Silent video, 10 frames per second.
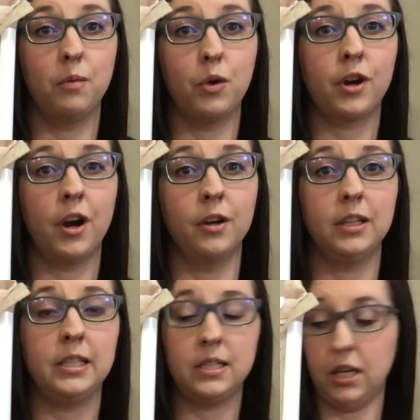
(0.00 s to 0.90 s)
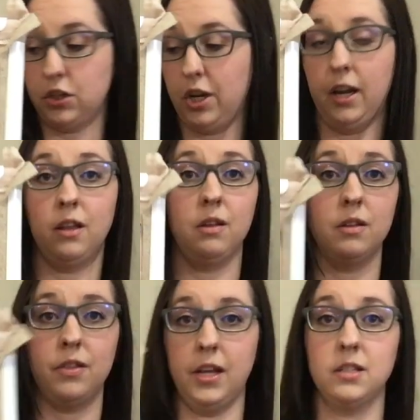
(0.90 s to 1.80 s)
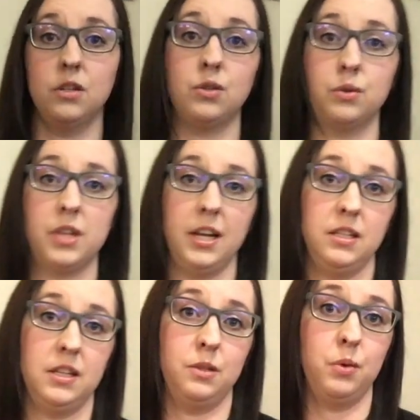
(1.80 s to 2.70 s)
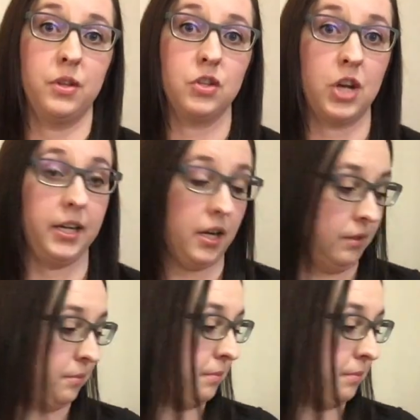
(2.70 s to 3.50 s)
We're currently stitching things associated with China.